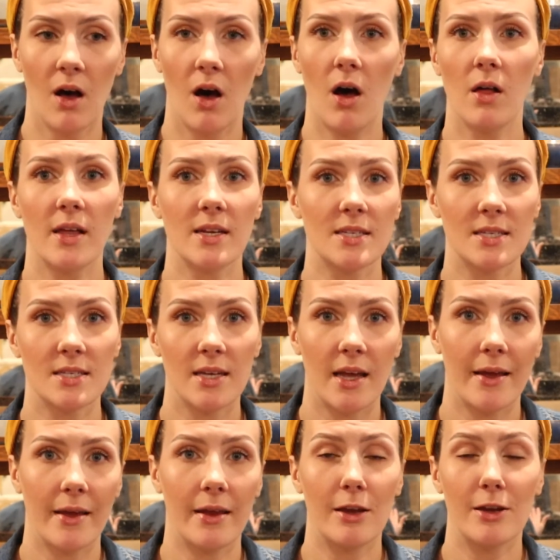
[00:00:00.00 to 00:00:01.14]
all that to
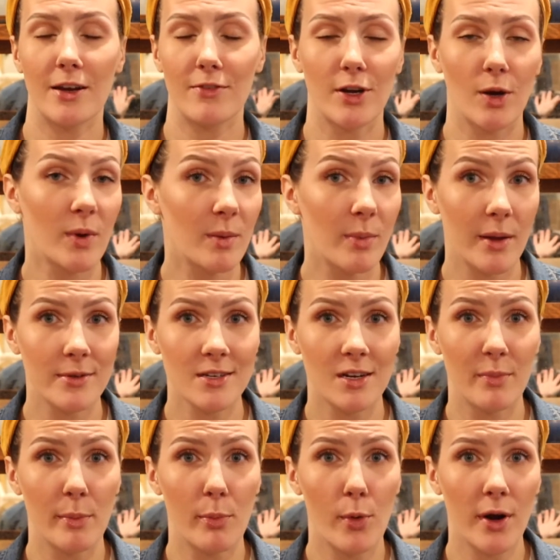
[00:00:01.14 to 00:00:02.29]
say, you never know when a baby's gonna
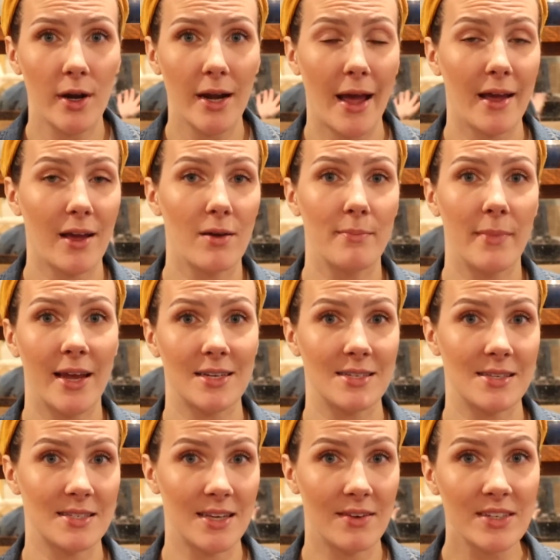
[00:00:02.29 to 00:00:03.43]
be born. I could make it to
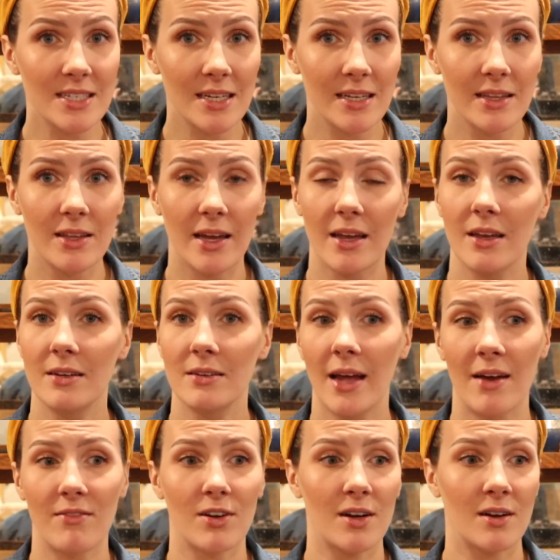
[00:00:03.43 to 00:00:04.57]
the seventeenth. I can
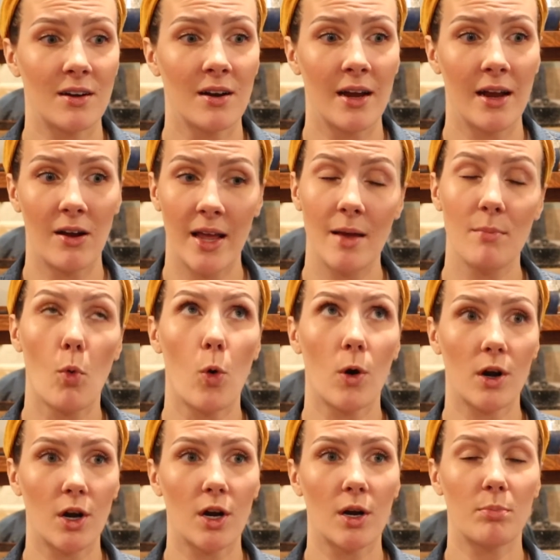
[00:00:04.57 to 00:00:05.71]
have her, him or
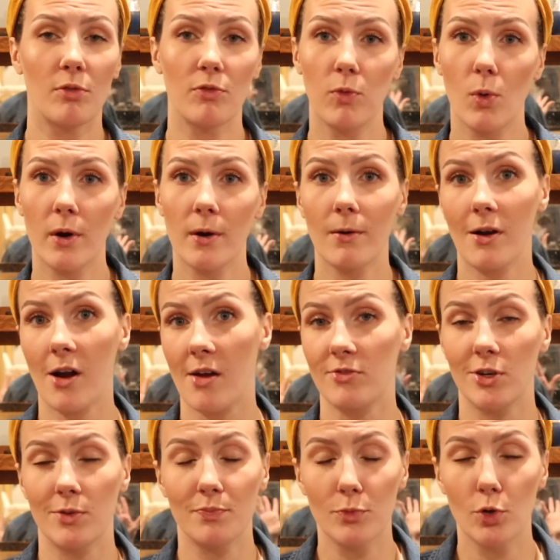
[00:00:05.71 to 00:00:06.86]
her before or
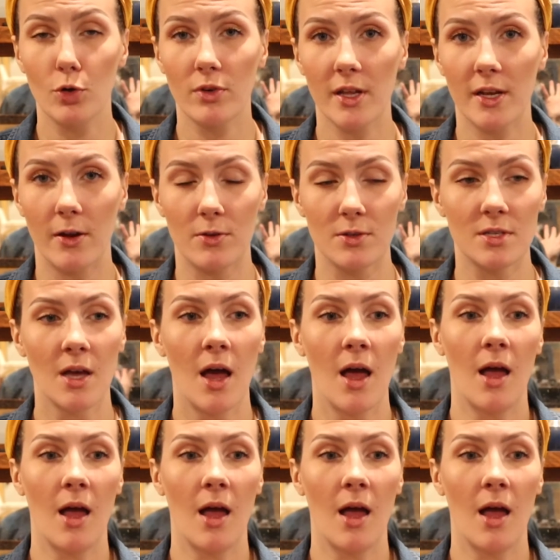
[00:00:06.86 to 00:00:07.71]
after. Who really knows?